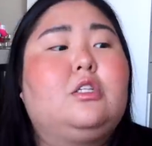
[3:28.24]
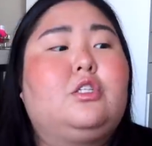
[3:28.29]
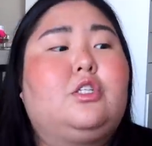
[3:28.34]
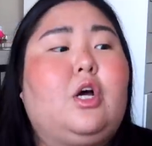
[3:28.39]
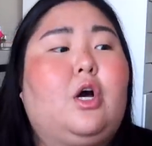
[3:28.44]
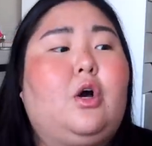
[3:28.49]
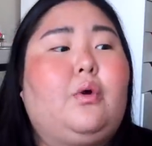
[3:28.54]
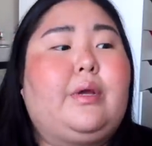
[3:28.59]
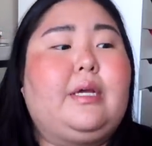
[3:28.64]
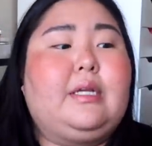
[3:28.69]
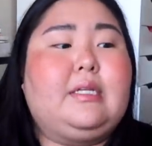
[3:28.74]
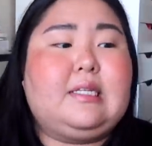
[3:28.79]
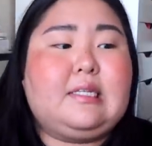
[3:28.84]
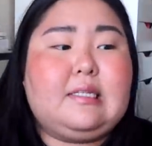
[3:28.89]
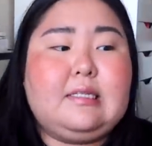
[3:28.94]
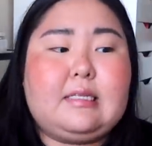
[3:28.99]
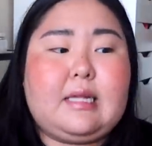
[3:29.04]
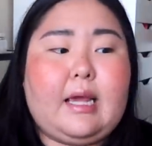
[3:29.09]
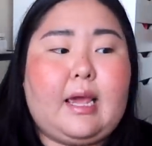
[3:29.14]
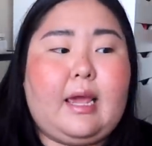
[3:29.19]
So he
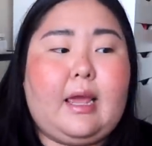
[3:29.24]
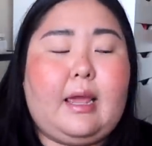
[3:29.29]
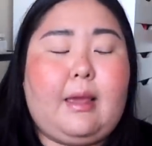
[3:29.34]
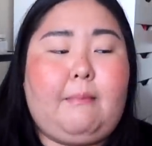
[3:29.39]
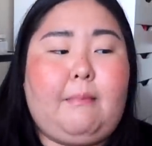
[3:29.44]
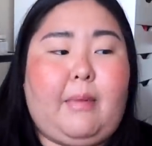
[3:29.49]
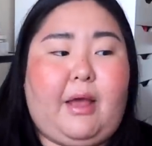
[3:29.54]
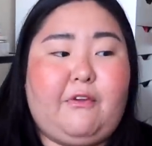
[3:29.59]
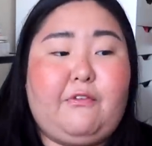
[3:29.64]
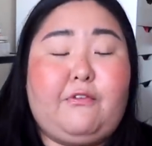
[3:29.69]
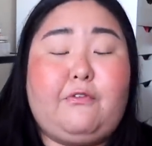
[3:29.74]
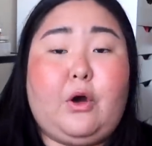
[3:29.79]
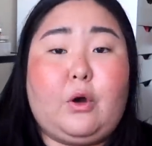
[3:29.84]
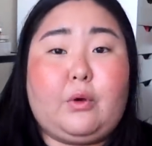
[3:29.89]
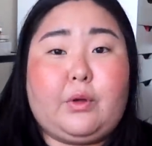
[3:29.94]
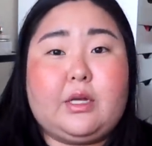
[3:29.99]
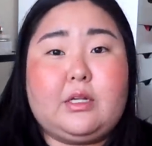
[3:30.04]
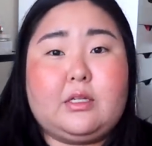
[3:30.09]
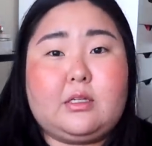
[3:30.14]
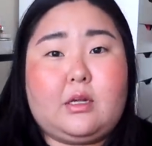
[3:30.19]
did say my
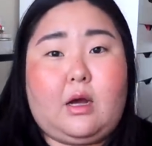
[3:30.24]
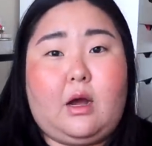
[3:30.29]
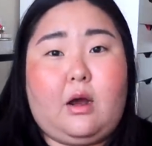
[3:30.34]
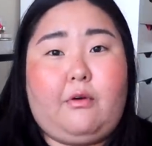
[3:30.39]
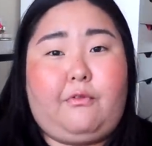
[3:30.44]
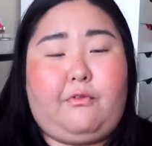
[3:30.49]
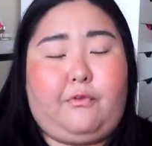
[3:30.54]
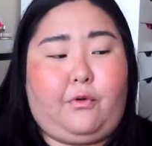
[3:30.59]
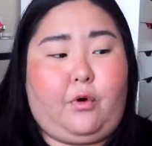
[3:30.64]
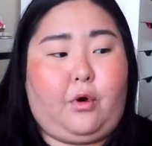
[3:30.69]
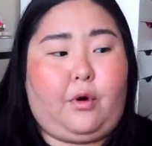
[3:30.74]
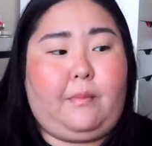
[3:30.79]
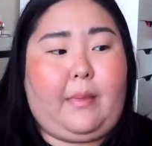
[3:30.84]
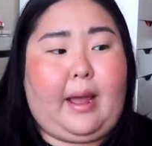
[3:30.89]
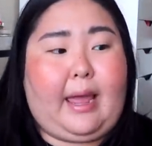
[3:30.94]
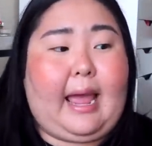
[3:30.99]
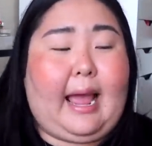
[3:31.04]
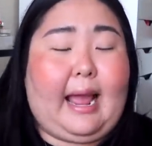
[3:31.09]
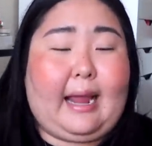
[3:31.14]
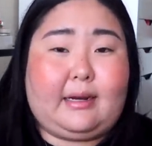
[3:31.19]
focus for
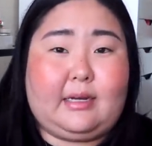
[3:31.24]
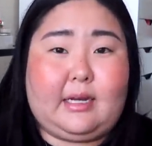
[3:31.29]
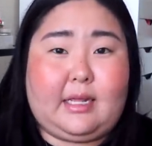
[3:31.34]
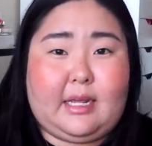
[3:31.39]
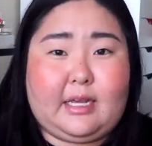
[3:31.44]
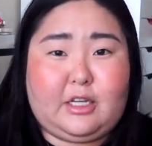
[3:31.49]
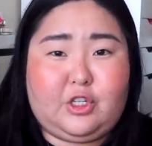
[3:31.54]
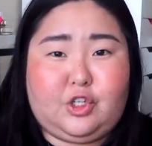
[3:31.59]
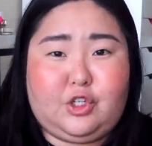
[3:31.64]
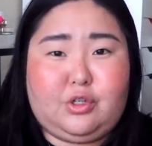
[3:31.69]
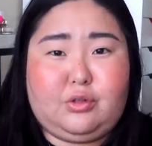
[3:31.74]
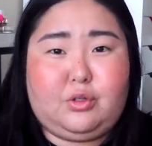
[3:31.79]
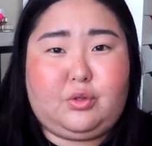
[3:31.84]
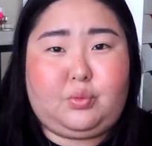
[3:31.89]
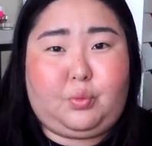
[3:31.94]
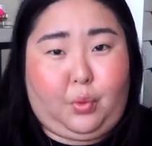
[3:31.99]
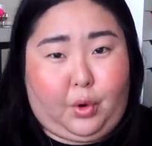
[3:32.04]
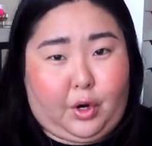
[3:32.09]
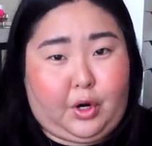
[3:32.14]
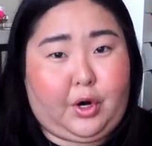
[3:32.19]
my acne
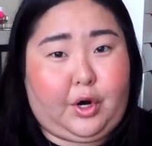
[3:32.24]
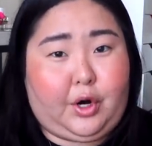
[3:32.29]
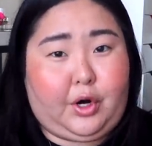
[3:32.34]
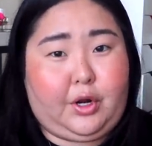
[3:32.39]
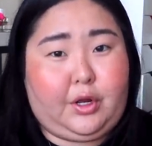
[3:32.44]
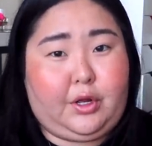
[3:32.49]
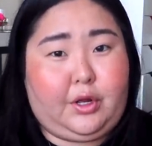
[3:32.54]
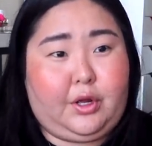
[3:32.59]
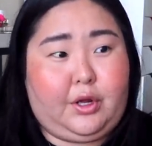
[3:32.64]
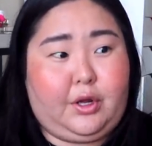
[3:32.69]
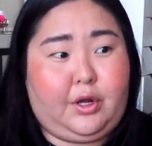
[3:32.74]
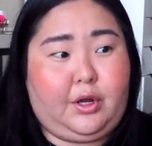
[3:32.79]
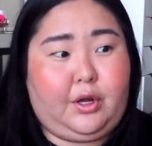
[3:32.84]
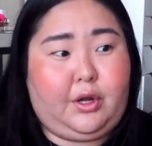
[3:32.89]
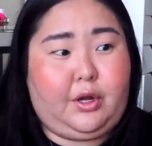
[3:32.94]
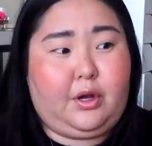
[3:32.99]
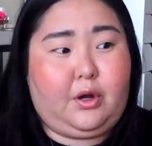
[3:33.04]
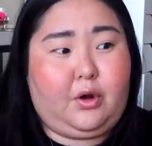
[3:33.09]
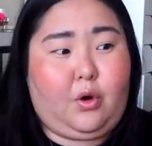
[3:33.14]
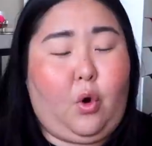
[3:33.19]
issues were
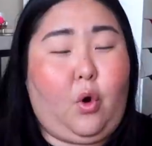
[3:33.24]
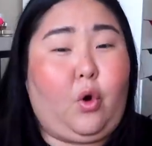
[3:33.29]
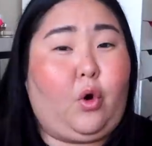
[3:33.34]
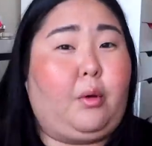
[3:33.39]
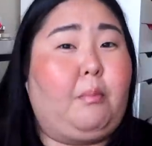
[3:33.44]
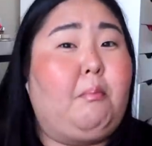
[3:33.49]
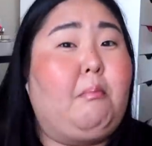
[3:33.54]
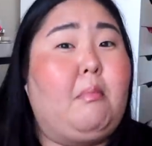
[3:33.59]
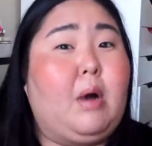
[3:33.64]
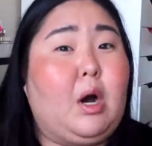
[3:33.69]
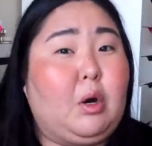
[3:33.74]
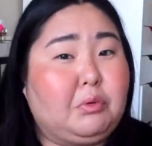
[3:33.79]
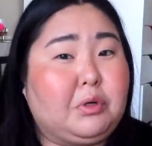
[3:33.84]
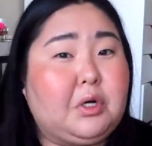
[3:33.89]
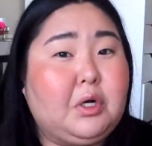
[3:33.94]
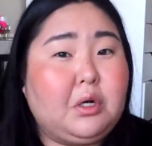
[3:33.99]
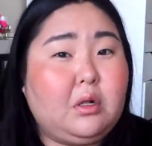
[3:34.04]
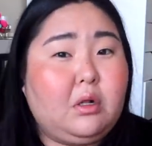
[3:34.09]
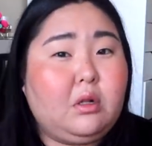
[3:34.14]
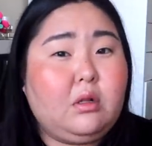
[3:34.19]

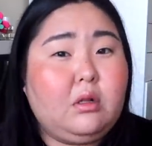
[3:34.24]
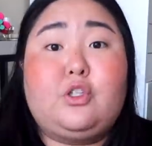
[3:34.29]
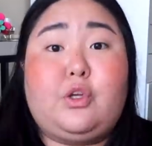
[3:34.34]
hormonal.